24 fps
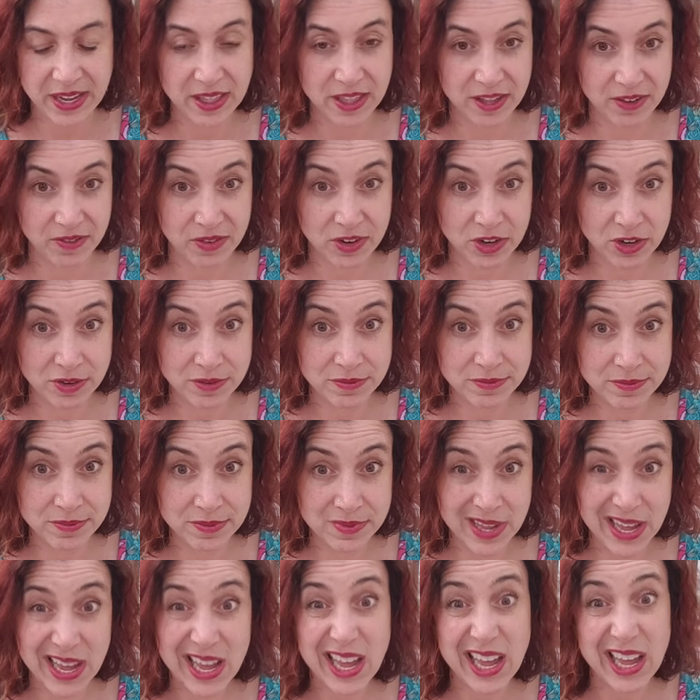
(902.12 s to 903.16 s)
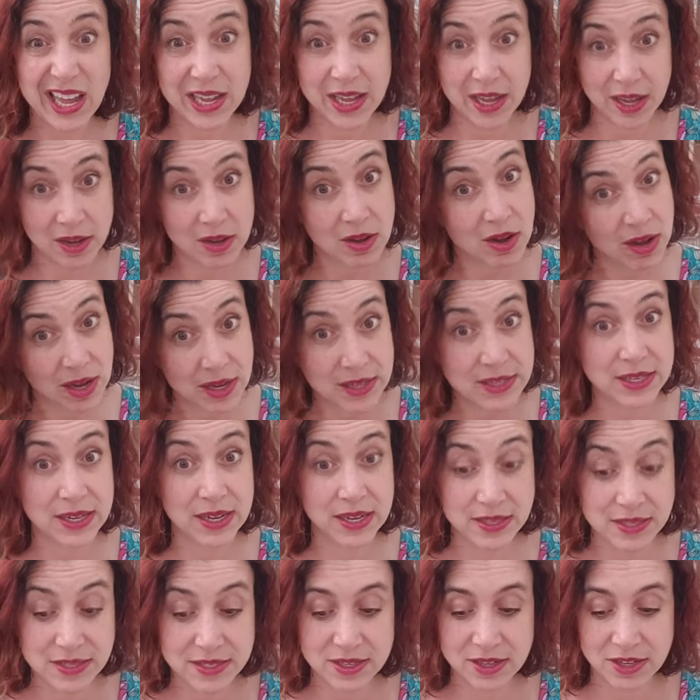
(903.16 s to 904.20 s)
liver. It can cause
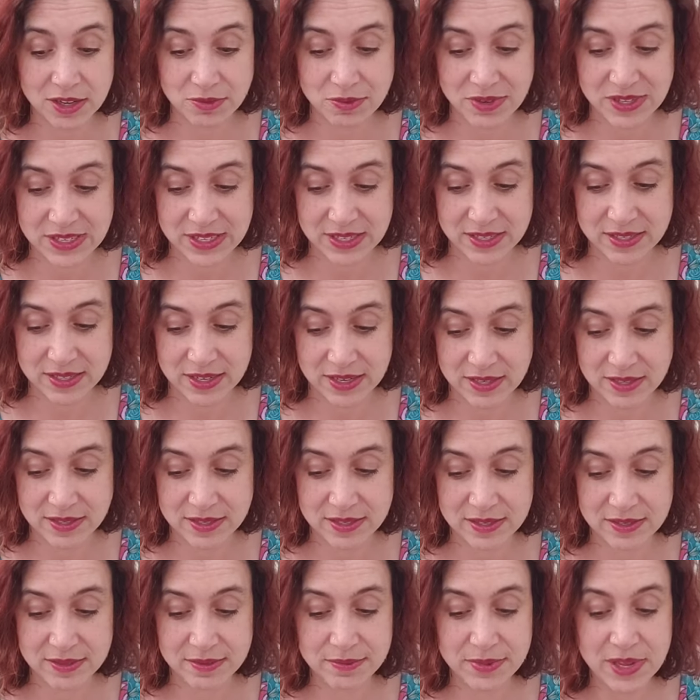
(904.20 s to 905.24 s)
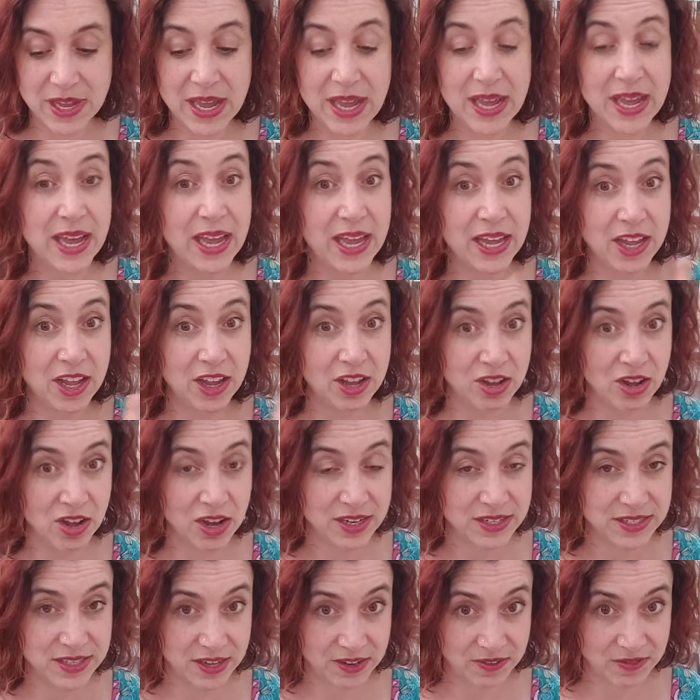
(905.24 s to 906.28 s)
insulin resistance. It can
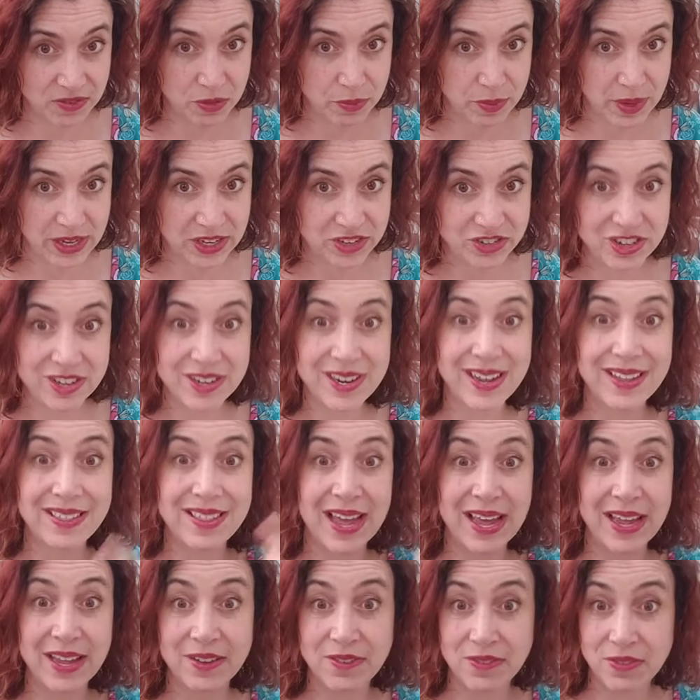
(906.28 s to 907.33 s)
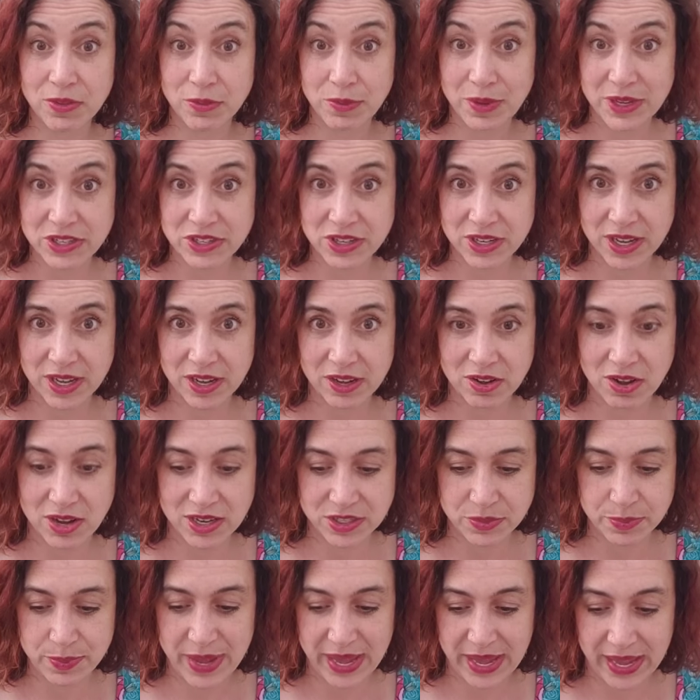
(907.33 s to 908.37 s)
cause inflammation, and that inflammation can
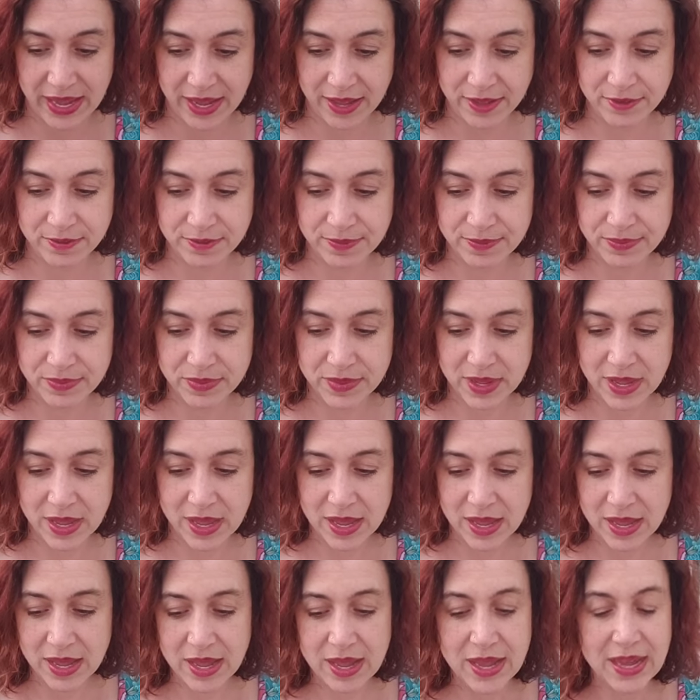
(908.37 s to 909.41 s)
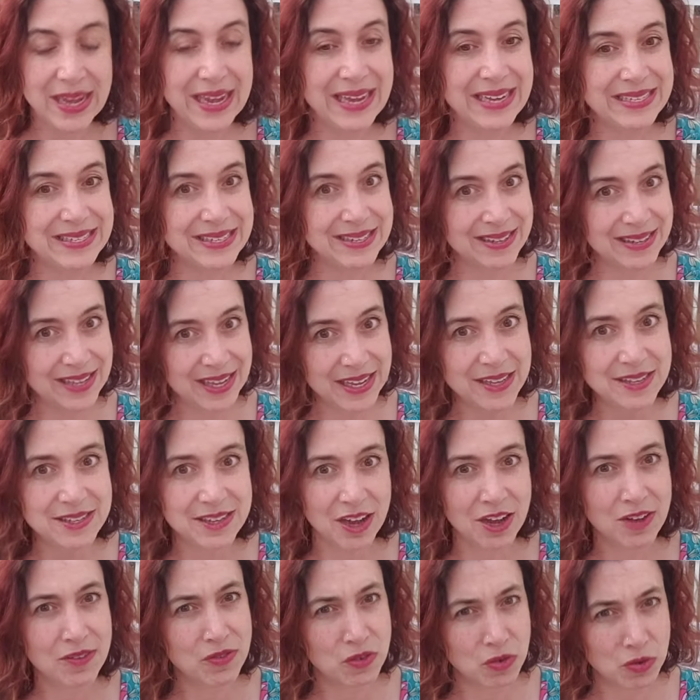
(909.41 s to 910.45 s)
cause pain. It's linked,
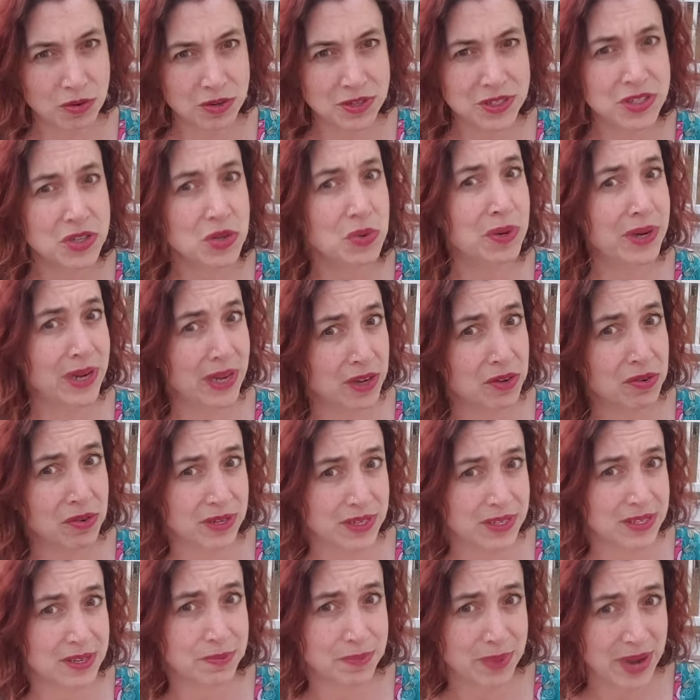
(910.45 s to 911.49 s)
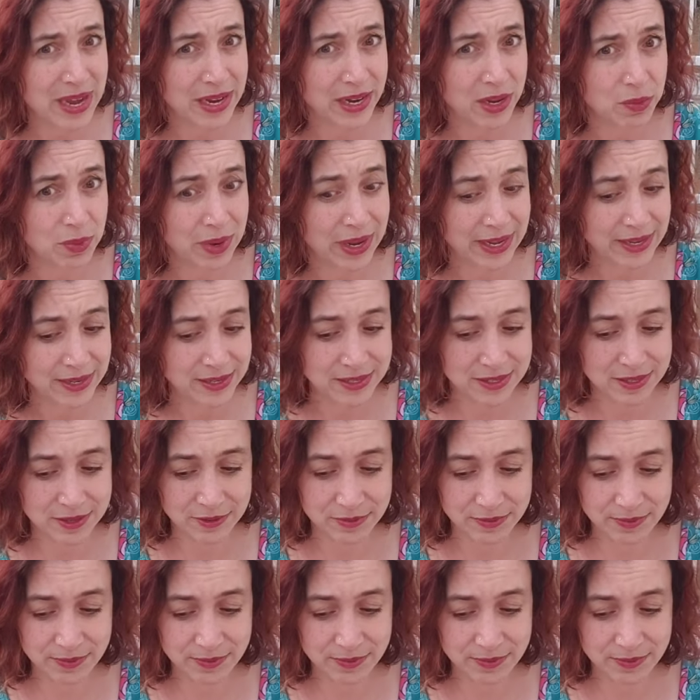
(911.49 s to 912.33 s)
of course, to an increase in body weight.